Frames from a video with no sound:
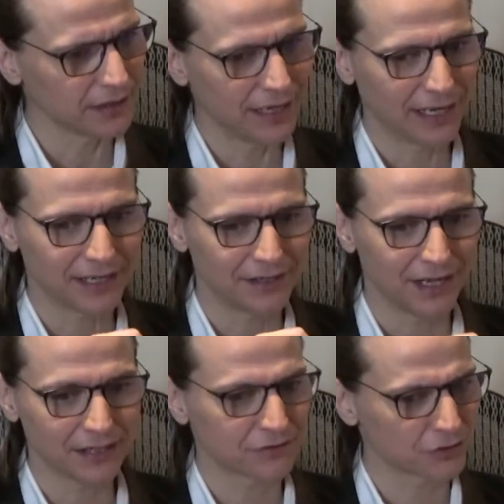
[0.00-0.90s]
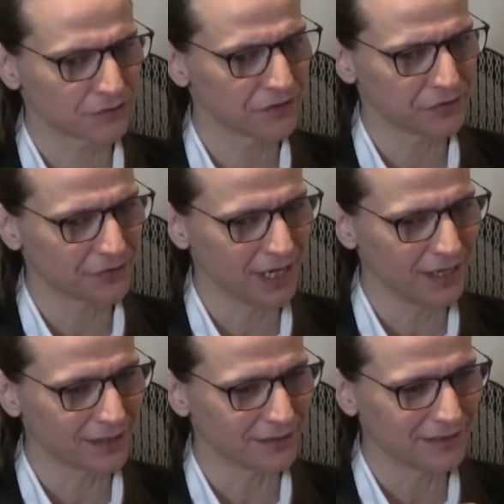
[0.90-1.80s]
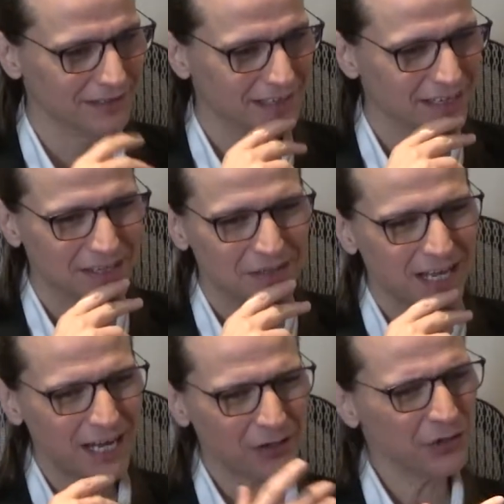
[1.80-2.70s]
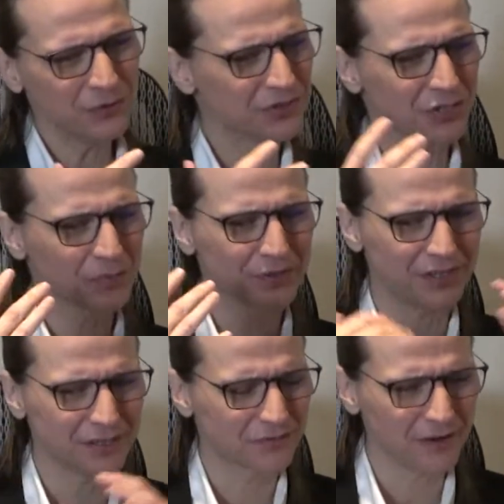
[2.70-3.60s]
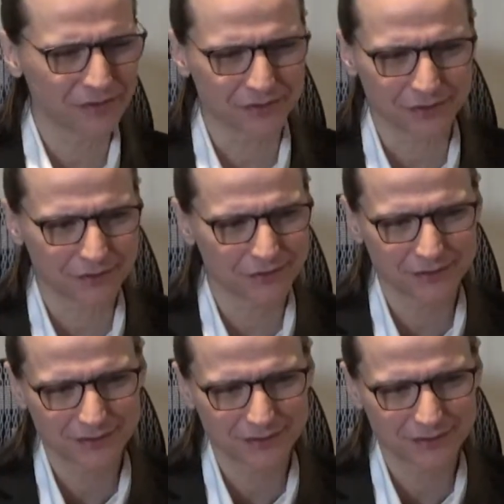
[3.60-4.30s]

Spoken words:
and not servant of God. How do you interpret these references?